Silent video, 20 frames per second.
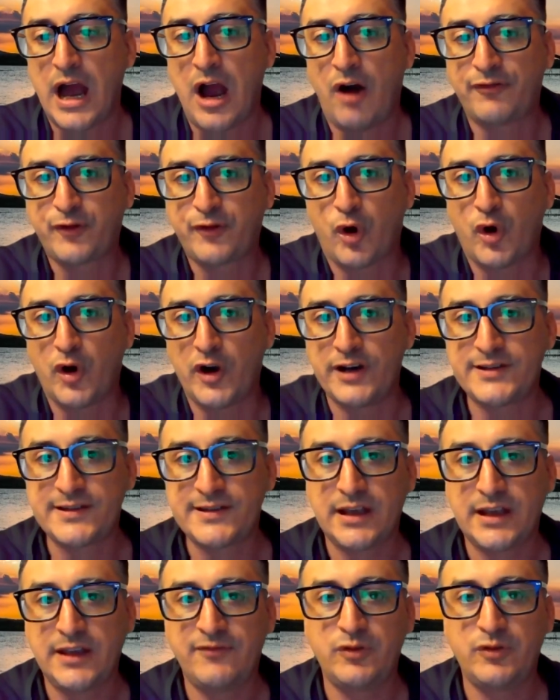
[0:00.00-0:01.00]
Of
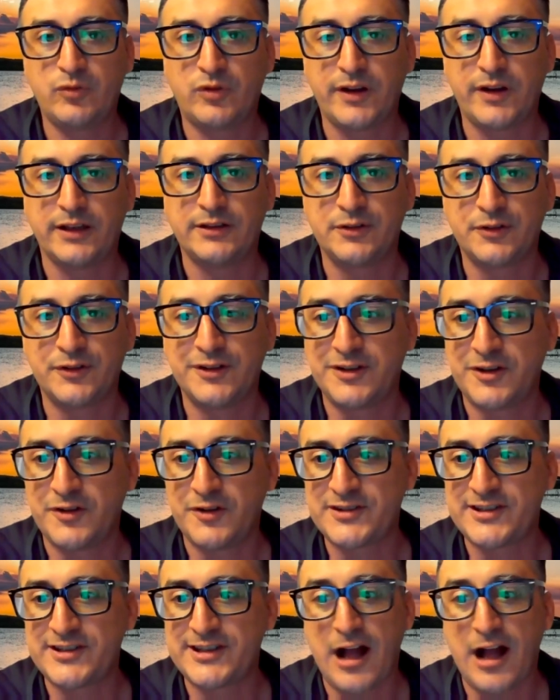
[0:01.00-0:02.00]
course, if you want to do it
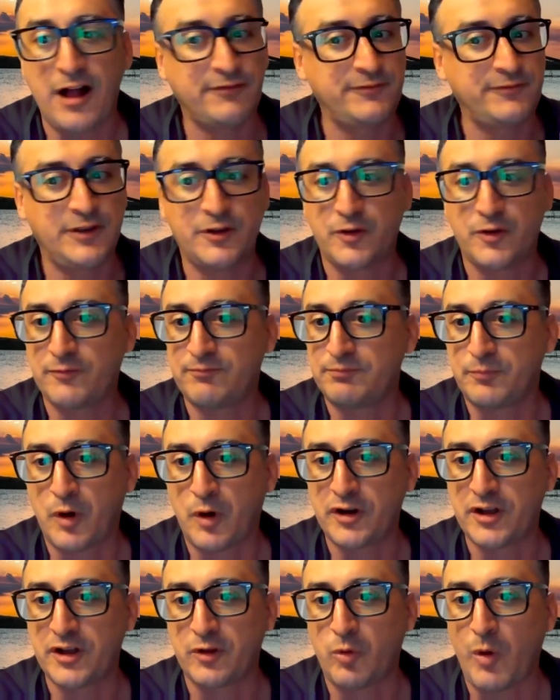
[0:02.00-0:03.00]
yourself, you're
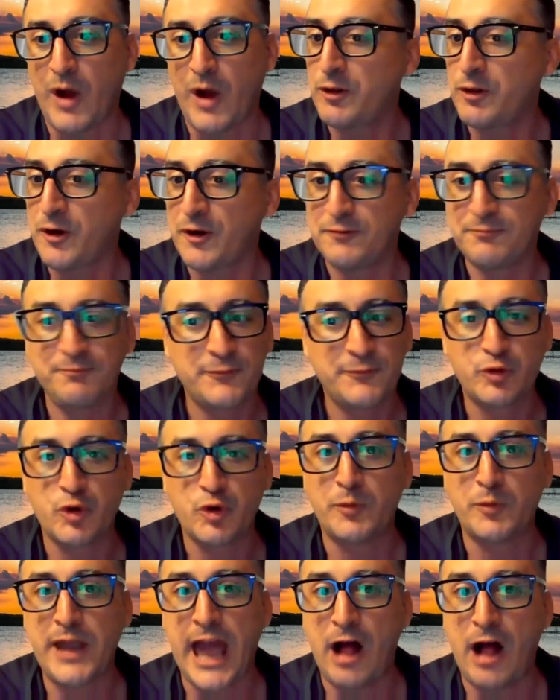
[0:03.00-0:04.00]
more than welcome.
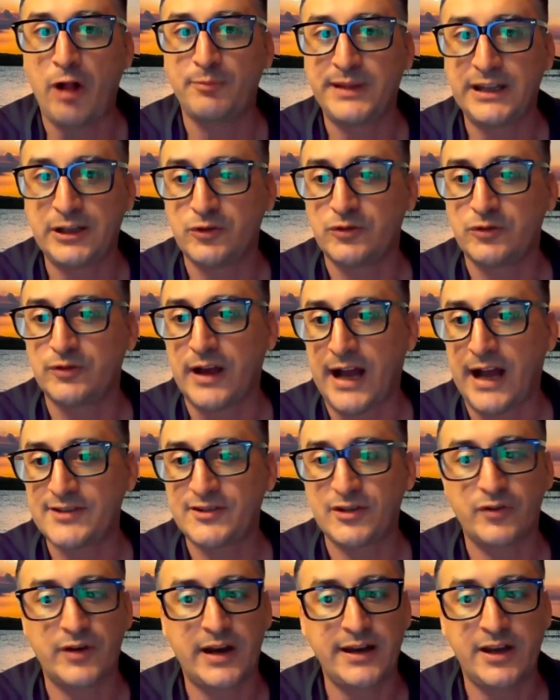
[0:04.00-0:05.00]
We'll be happy to
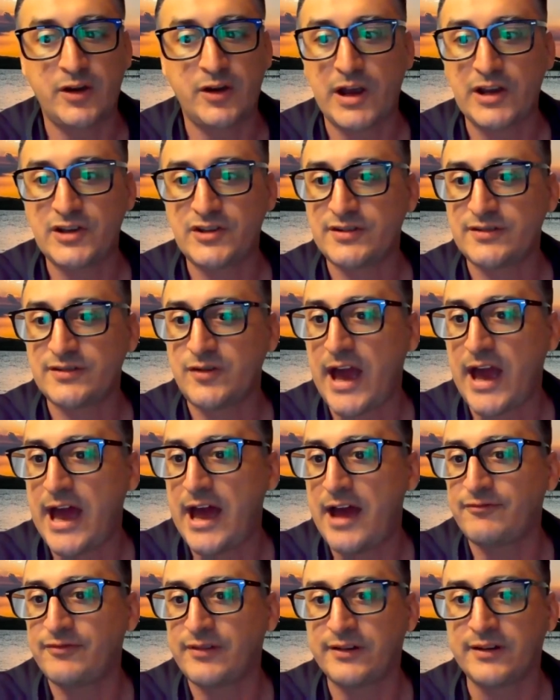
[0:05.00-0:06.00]
answer any question you
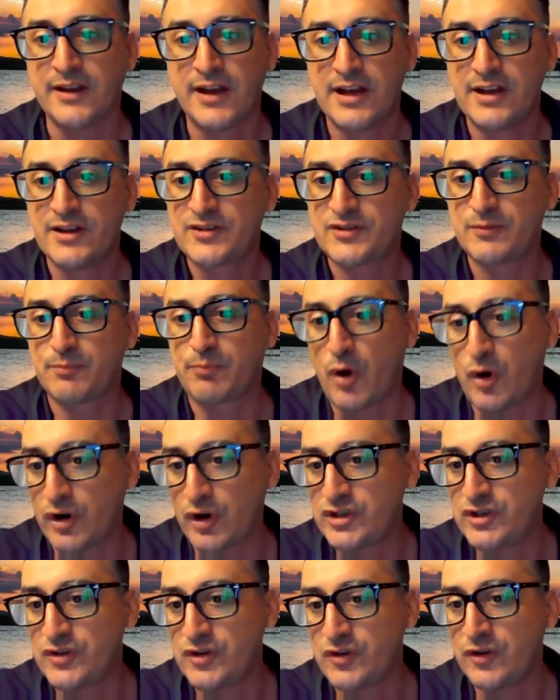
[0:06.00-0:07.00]
have and
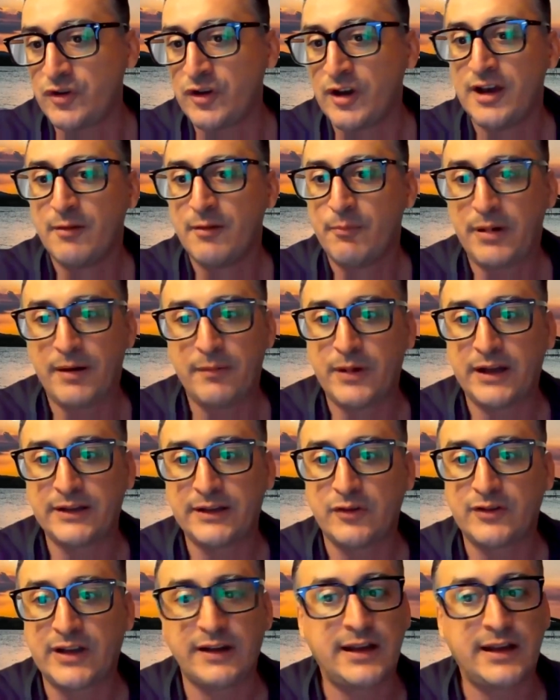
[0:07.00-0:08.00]
support you,
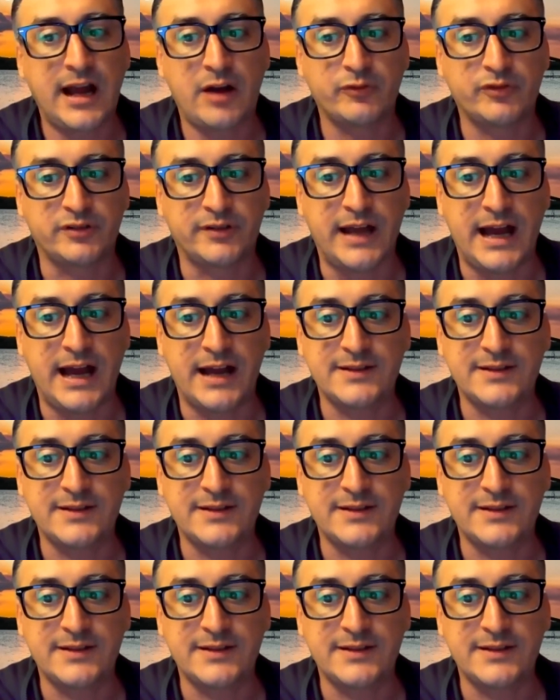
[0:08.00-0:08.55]
but you can count on